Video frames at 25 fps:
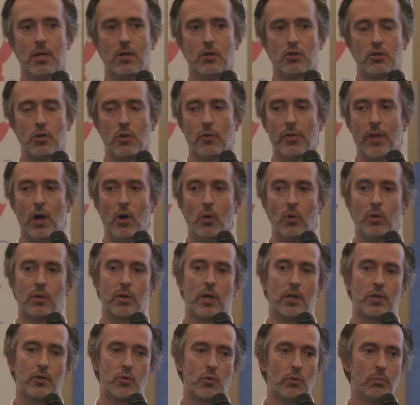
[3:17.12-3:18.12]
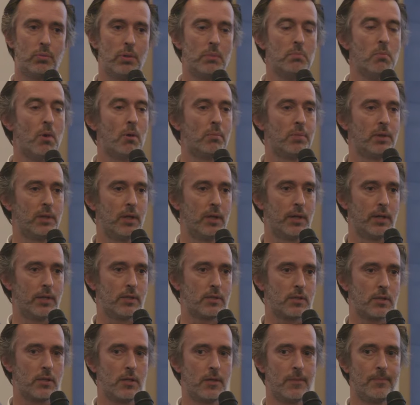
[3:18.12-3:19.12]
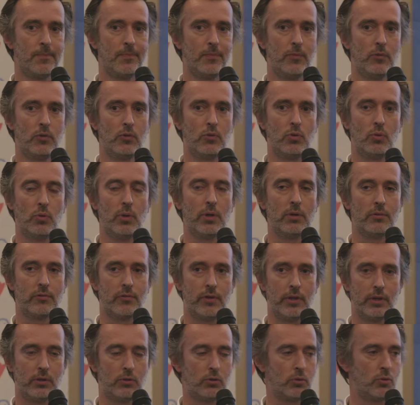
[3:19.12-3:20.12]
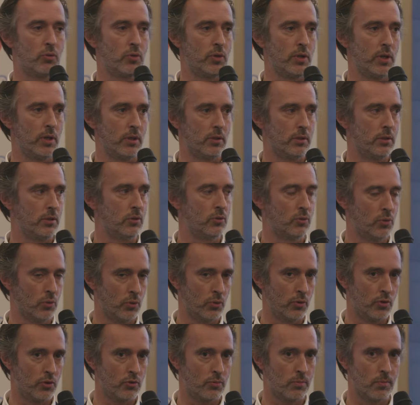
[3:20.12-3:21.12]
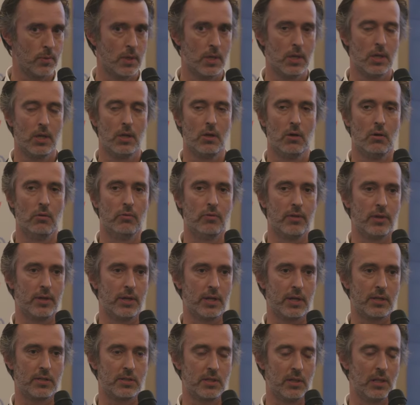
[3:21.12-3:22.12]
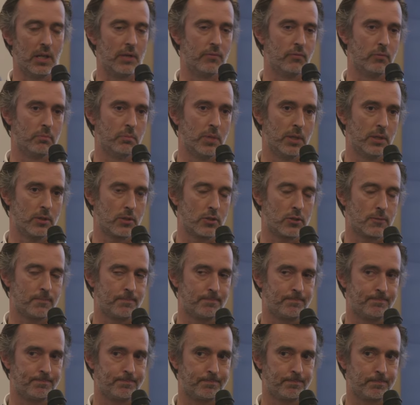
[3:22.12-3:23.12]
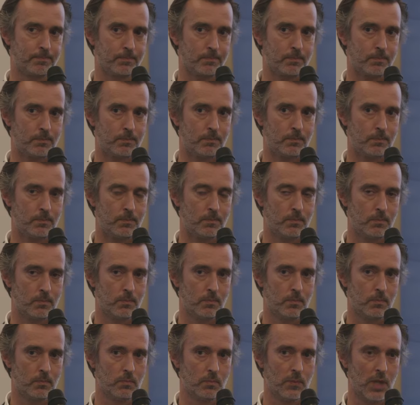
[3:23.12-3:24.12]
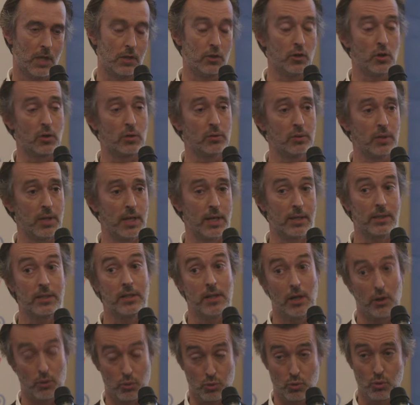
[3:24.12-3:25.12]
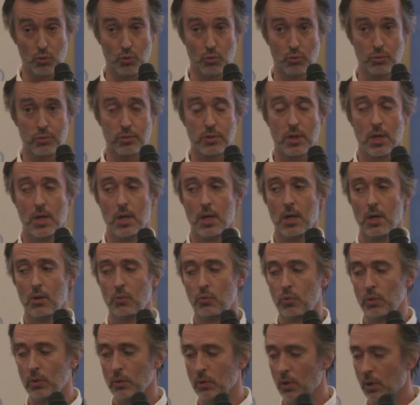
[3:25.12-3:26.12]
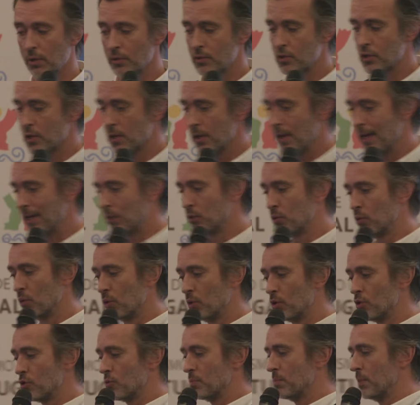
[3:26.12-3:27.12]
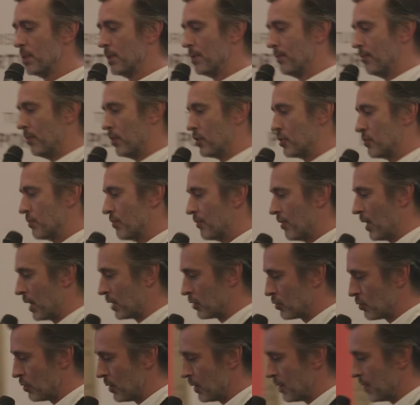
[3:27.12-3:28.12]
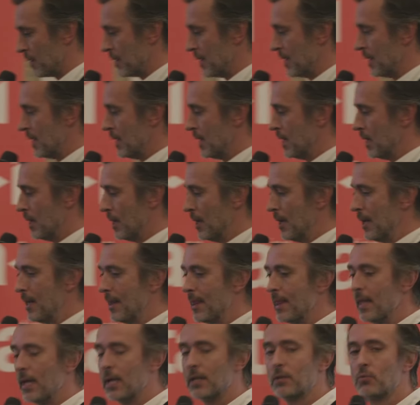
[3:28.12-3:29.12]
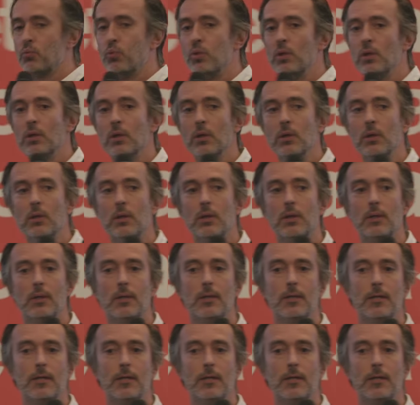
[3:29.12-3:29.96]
So the whole country will be mobilized to innovate, to create in tourism over the next 11 months. Not only that, in our schools, we'll launch a tourism innovation factory that will